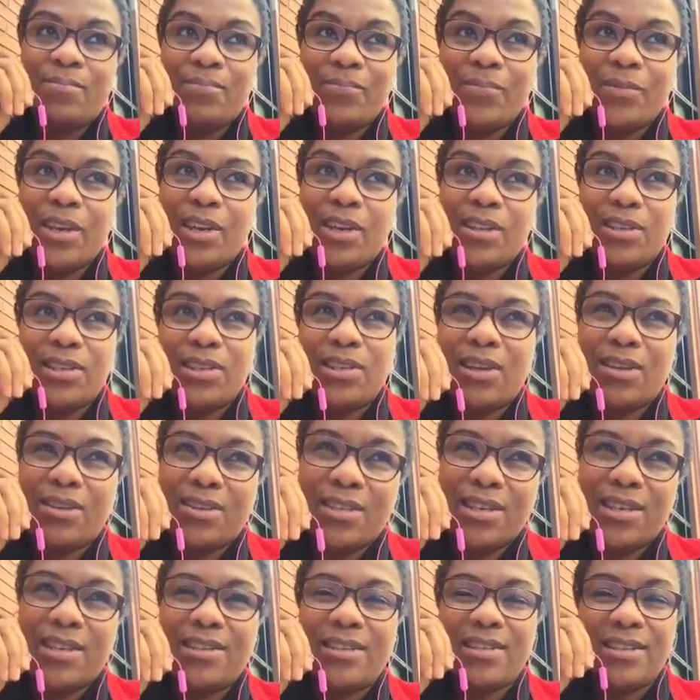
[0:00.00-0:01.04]

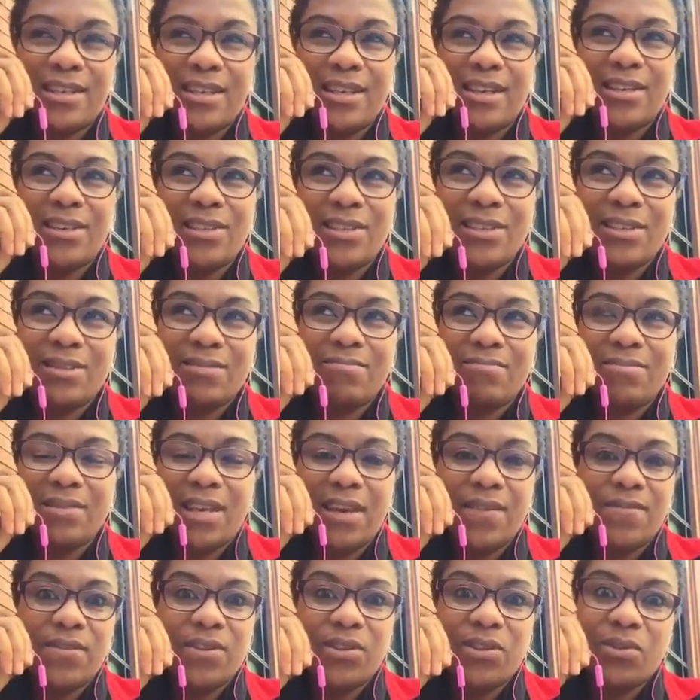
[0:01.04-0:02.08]
Consultant Dhylles
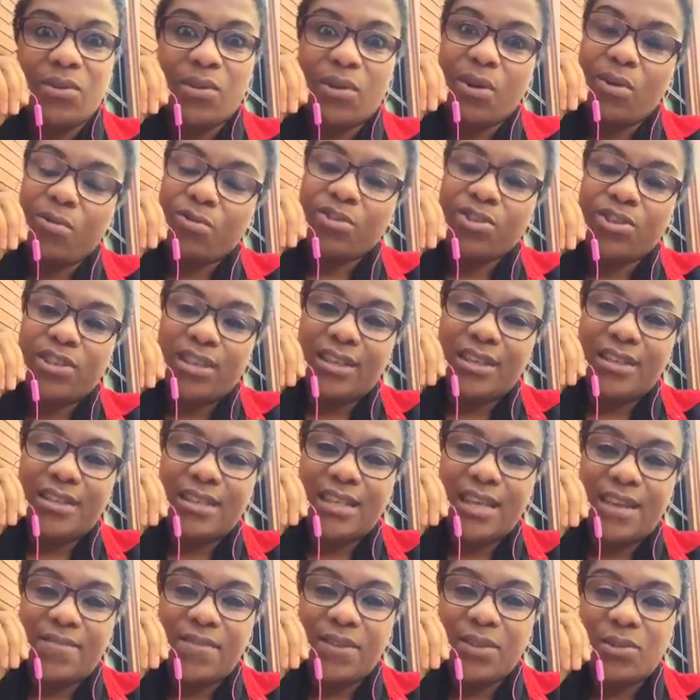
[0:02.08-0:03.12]
Davis or Coach Dhylles
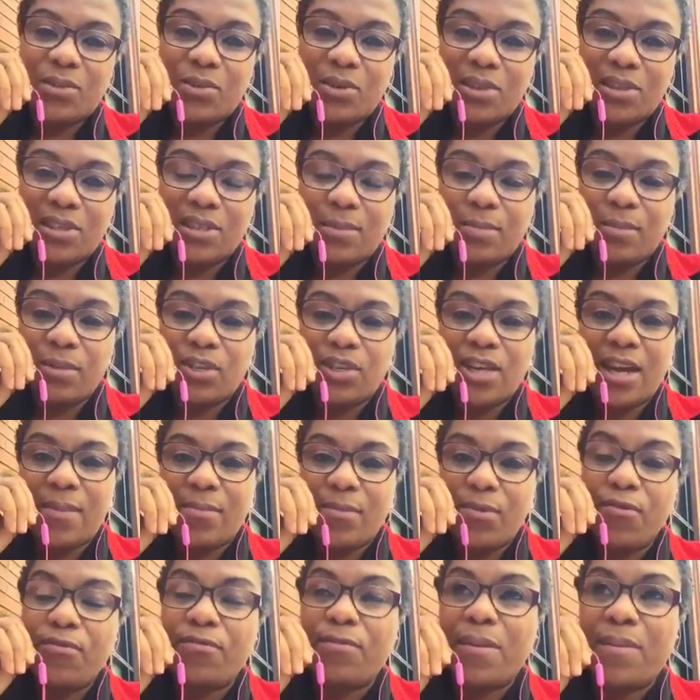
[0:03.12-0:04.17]
Davis, or the Sip and Chat
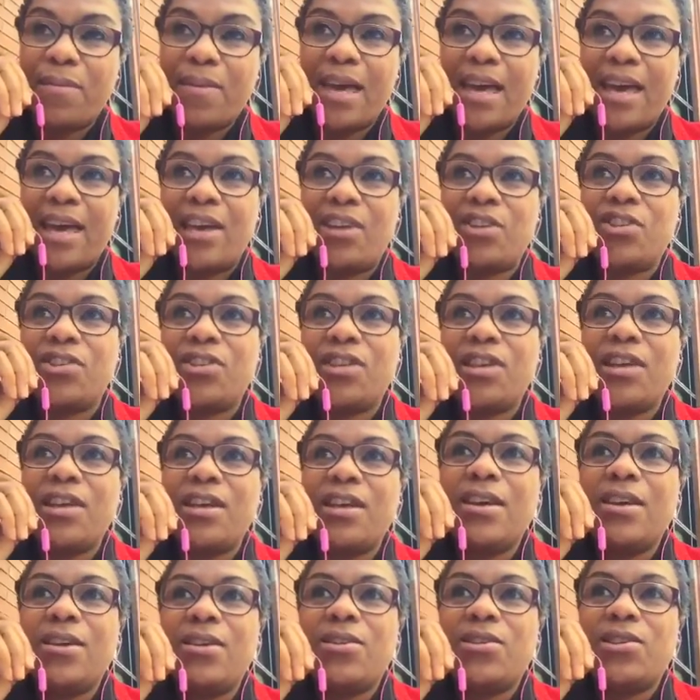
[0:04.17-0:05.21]
Movement page
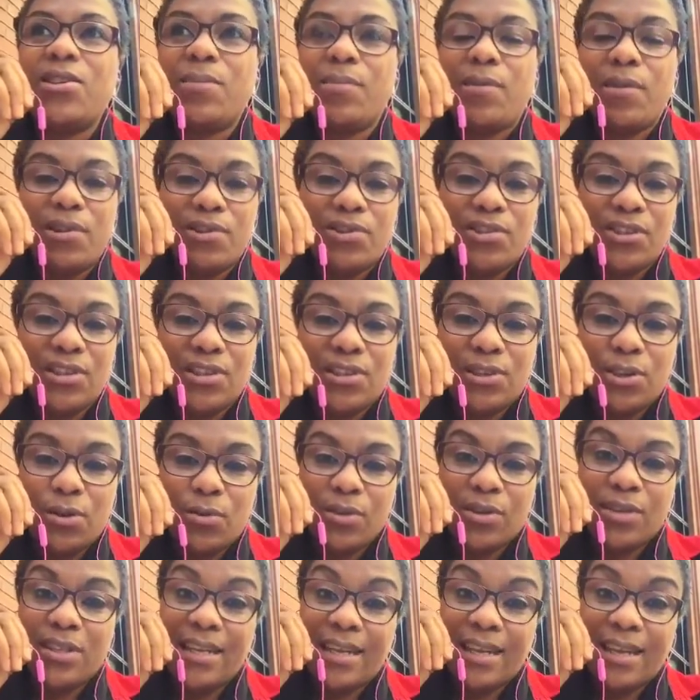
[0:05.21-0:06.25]
to purchase your
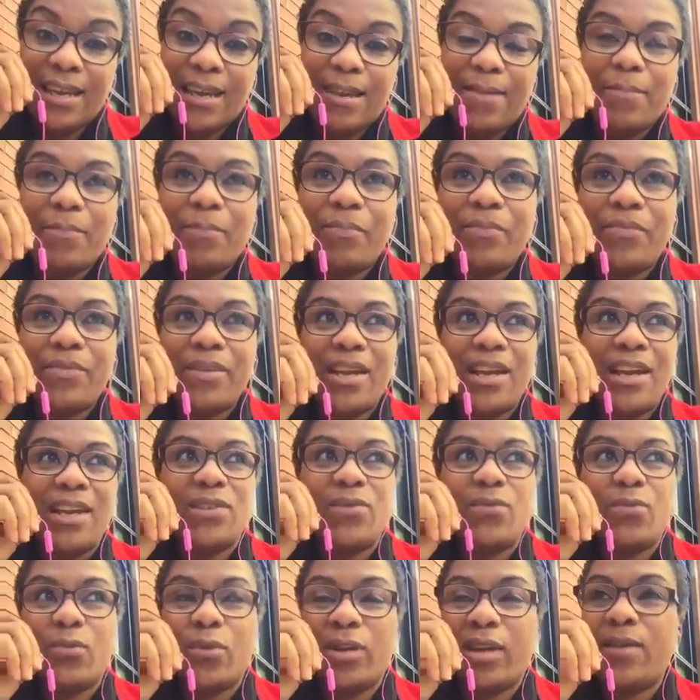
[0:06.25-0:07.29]
ticket.
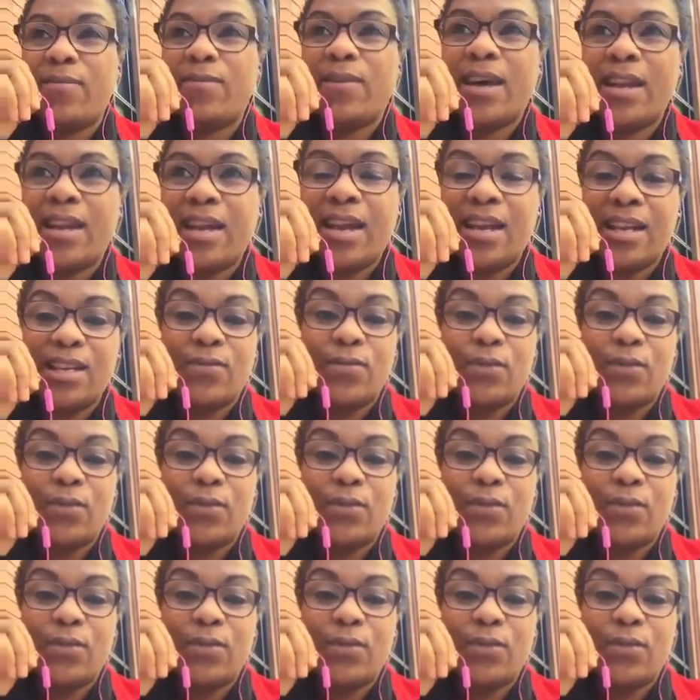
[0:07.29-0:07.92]
It's $45